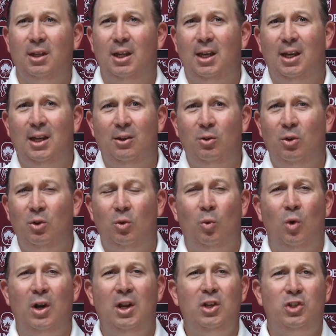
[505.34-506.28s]
And
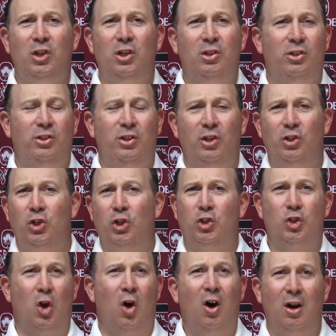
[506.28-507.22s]
what is it to
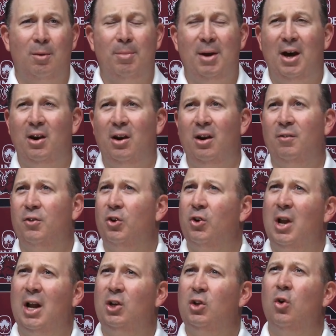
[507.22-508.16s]
just talk about it if you're
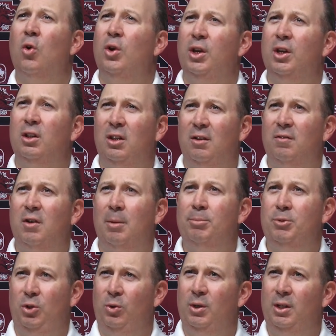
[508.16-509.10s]
not going to live
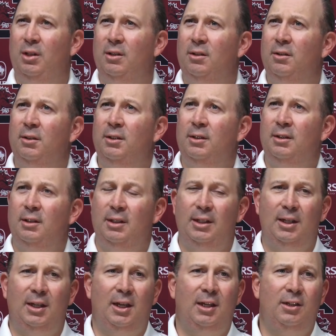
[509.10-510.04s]
up to it?
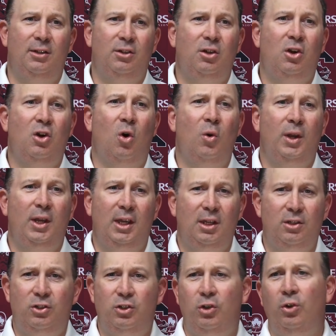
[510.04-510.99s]
And going
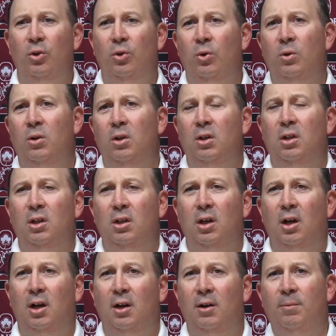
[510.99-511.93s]
into
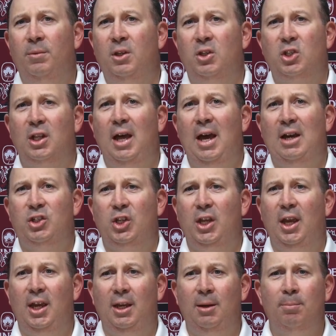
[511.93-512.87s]
this last
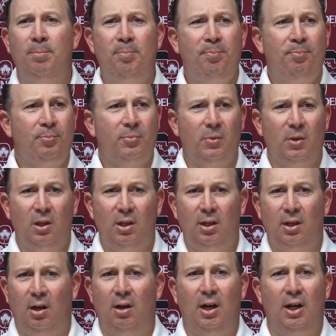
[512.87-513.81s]
game,
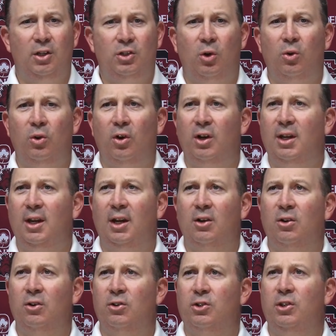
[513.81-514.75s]
I told our
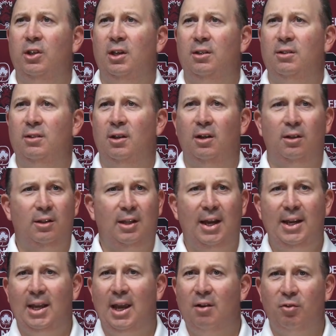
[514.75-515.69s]
kickers that
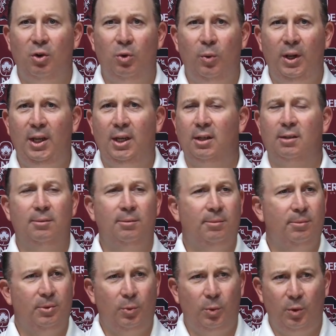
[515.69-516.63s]
like every week,
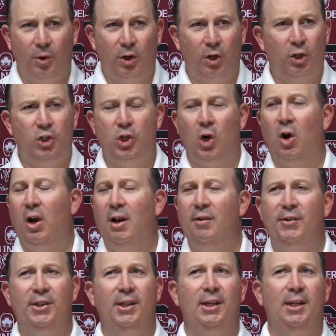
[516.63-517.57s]
we were going to chart
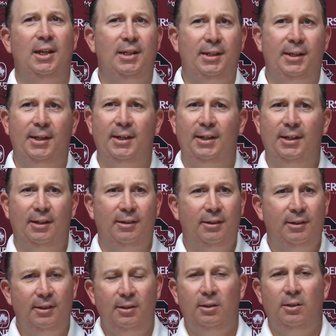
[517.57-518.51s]
everything they did.
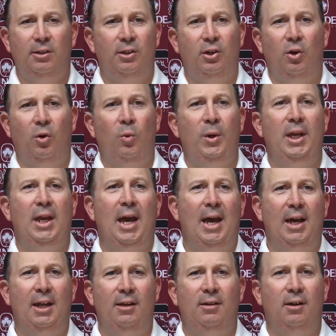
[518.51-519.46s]
And you know, we
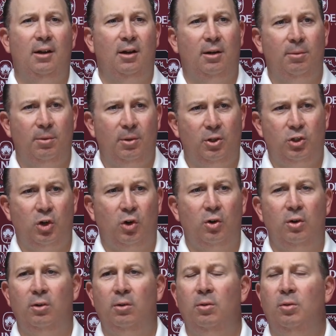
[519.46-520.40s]
had a
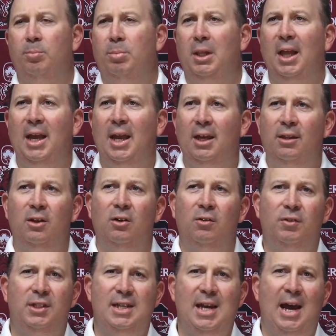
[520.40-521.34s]
certain plan
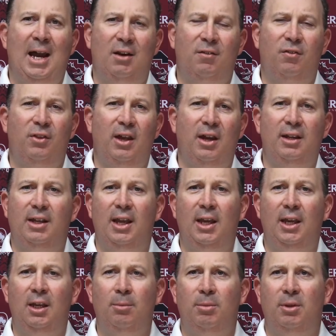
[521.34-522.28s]
of attack for that
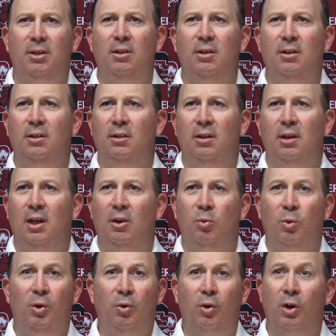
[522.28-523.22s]
game,
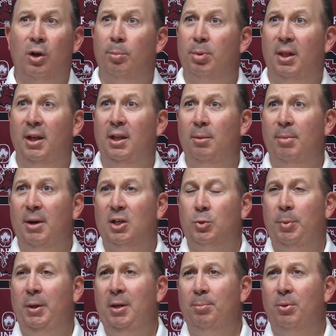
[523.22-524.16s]
and we were going to play the
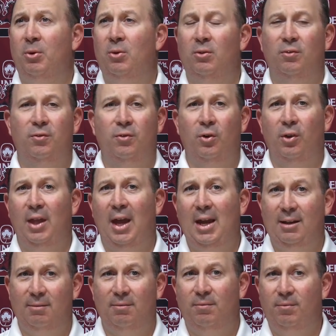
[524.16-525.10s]
best people for
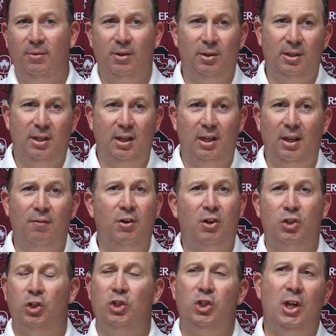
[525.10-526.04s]
that to give
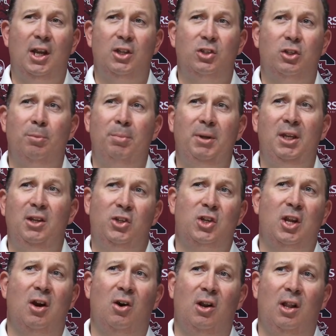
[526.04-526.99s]
us a chance to beat
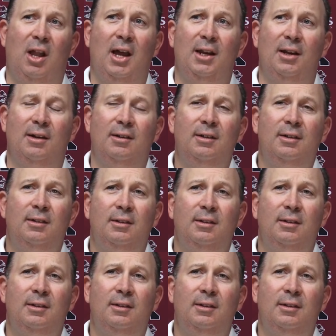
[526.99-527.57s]
East Carolina.